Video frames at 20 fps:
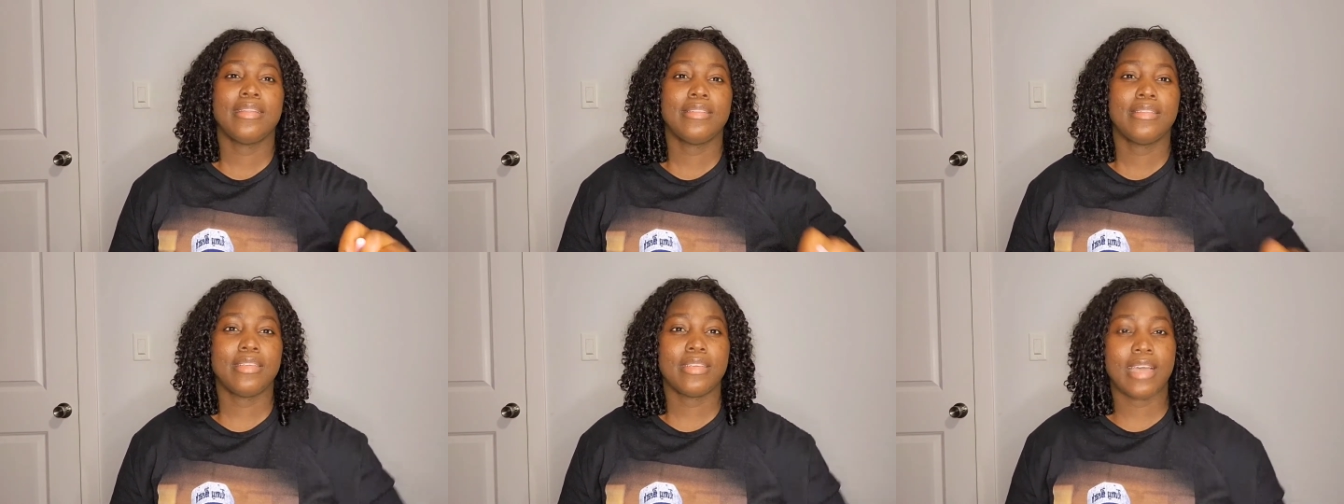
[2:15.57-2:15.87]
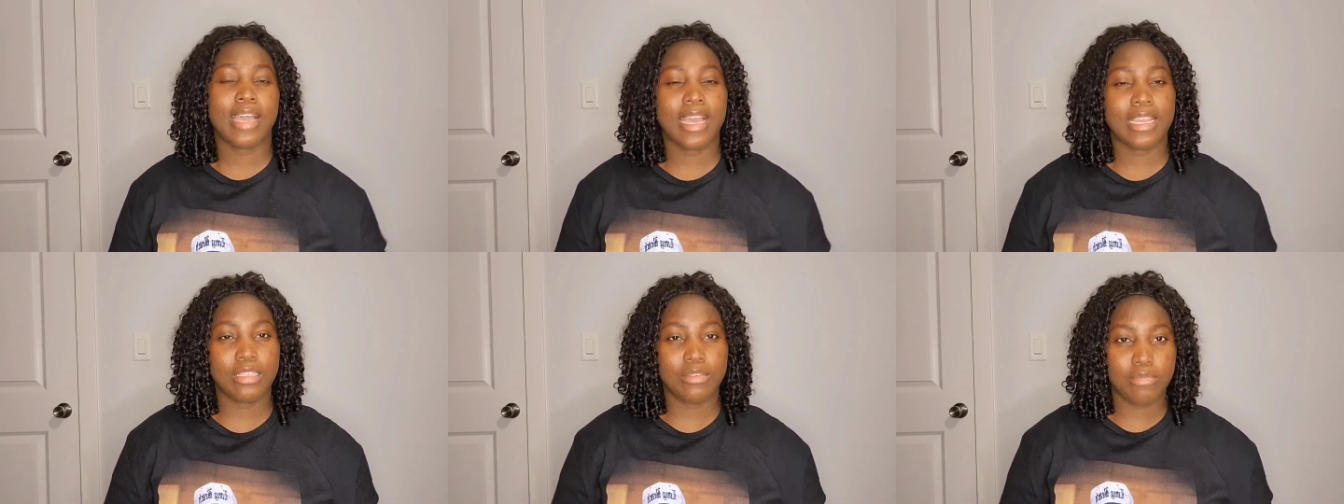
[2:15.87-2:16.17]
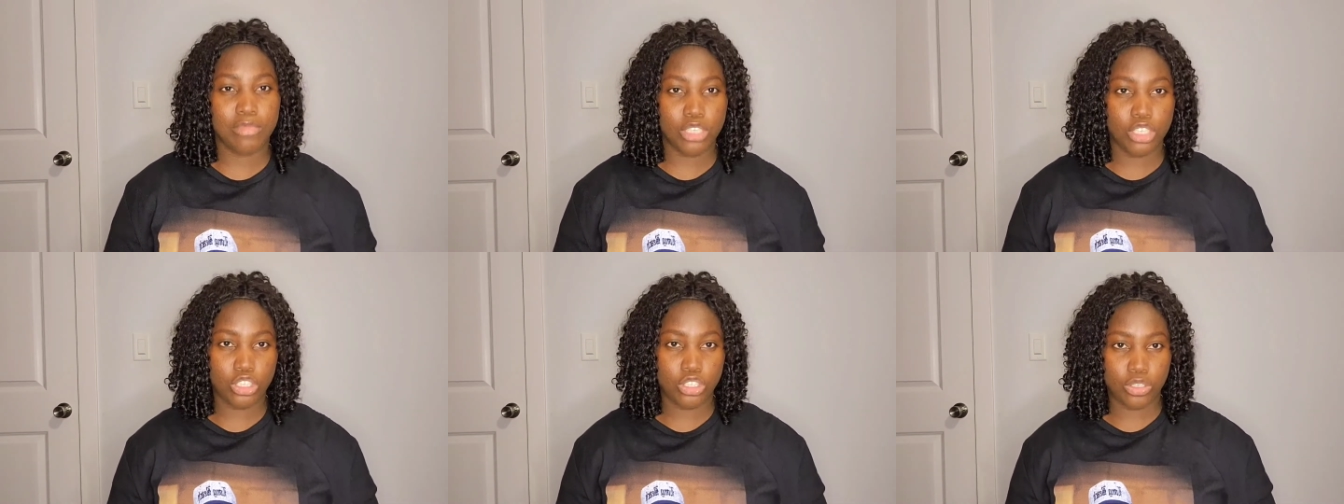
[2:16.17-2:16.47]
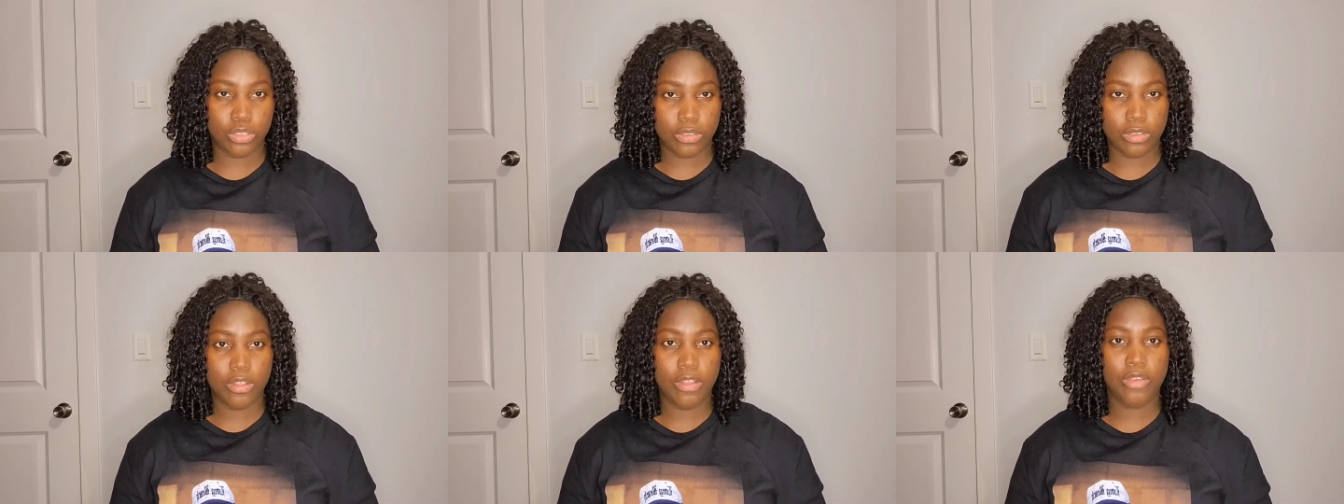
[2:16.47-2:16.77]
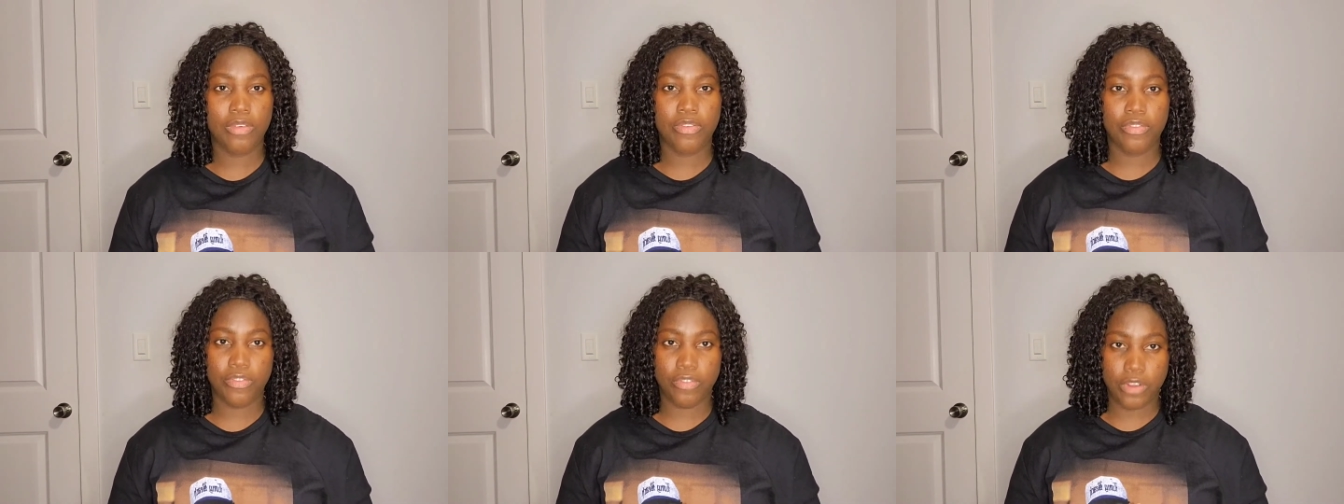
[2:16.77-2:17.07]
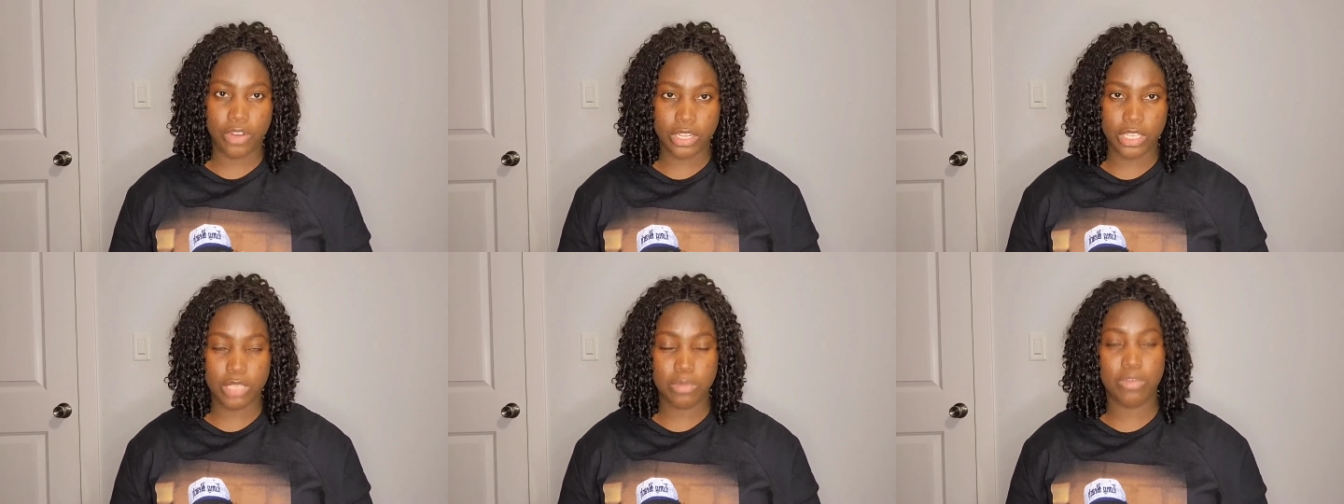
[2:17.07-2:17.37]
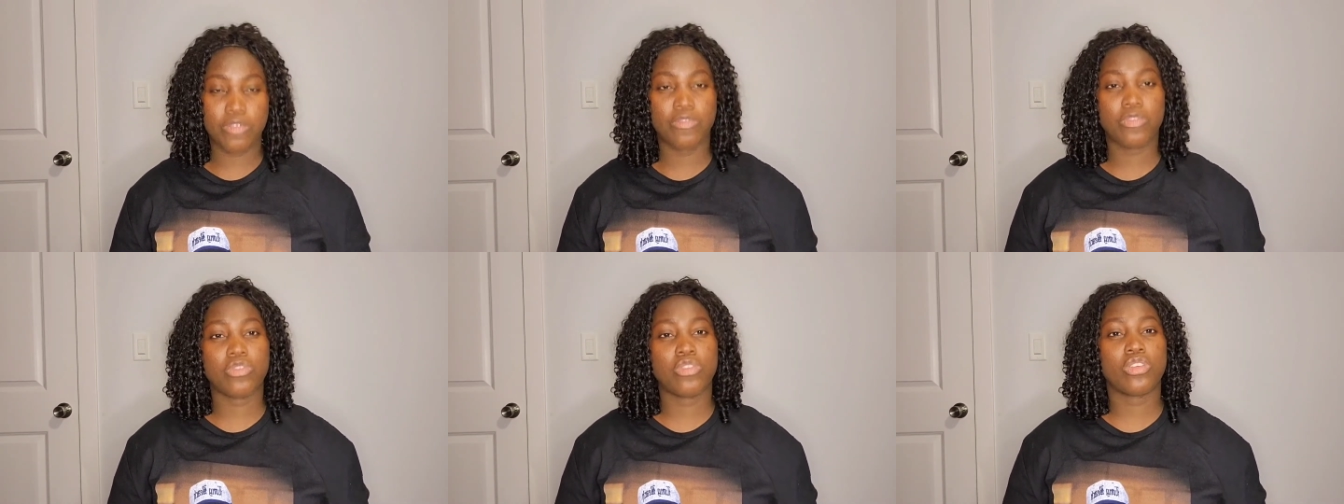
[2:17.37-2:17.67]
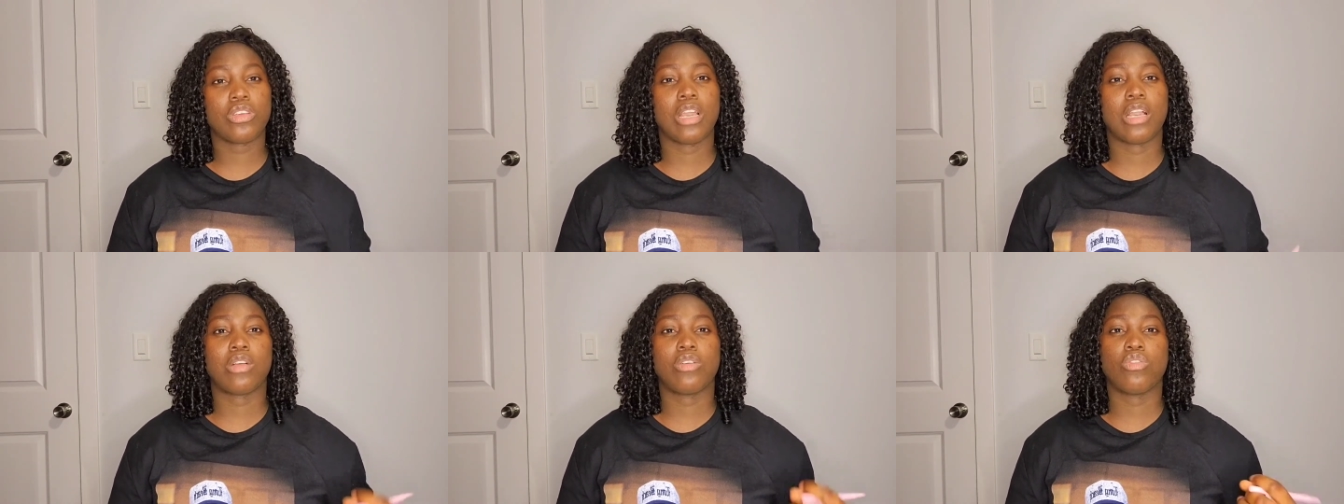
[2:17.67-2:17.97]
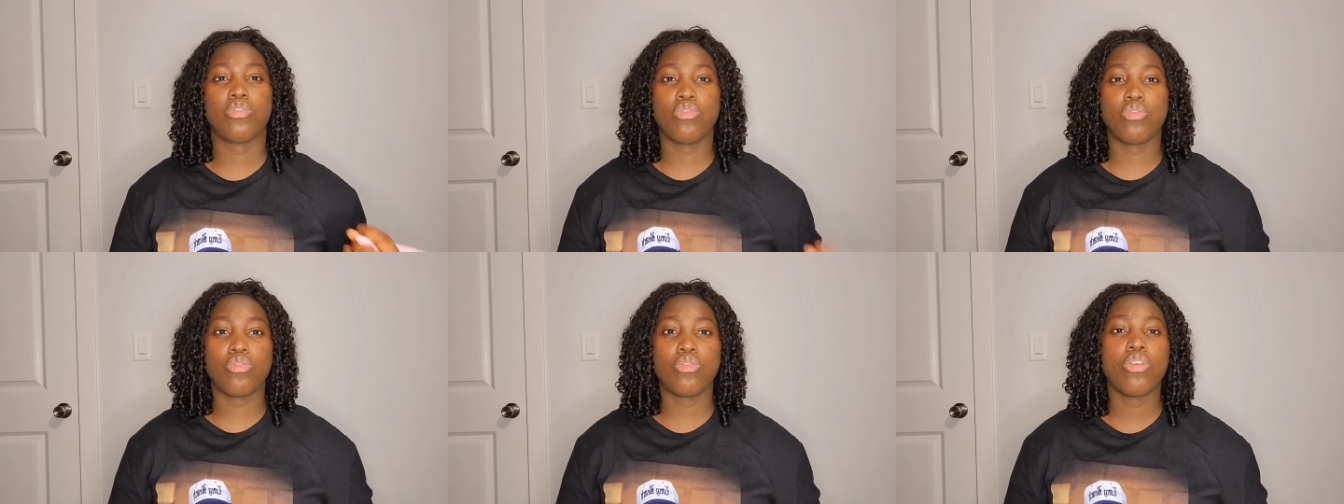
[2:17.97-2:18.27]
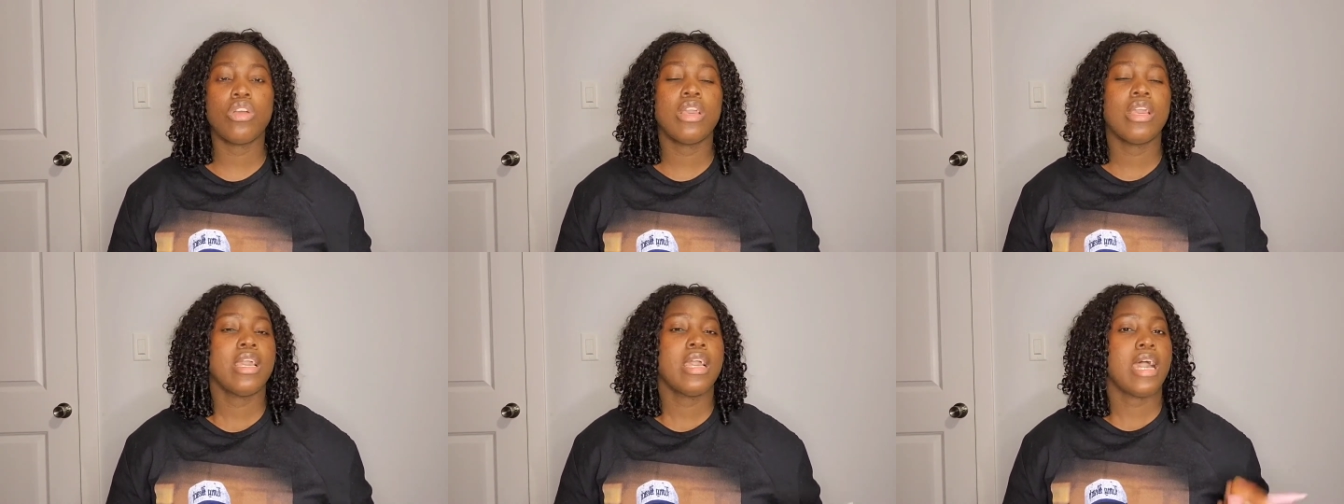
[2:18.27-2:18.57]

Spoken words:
the admission first before you can go